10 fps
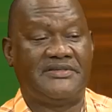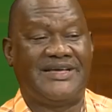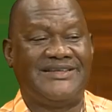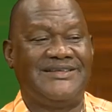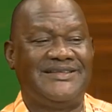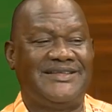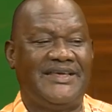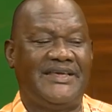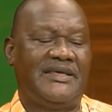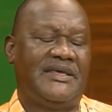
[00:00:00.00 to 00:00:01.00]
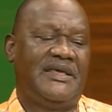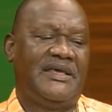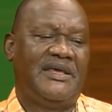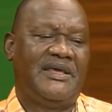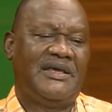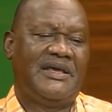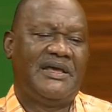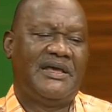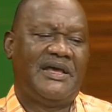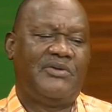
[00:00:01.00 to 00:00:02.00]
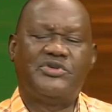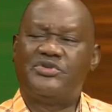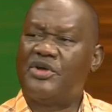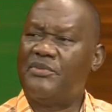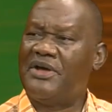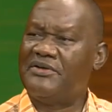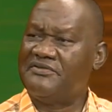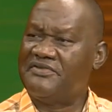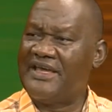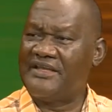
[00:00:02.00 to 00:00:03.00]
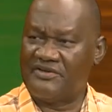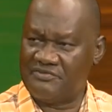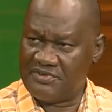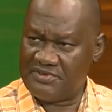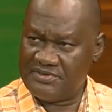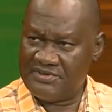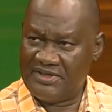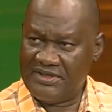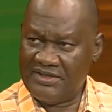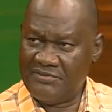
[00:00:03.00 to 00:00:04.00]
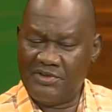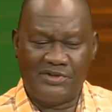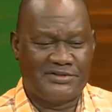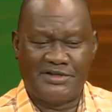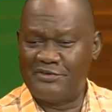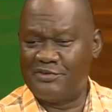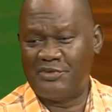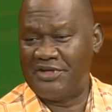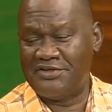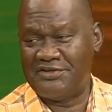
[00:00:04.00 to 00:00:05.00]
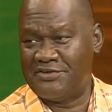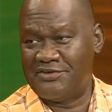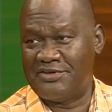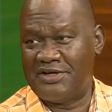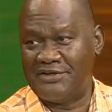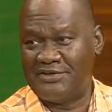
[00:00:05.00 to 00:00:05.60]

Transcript: years, I didn't think I was to come out and fight government because that's what most NGOs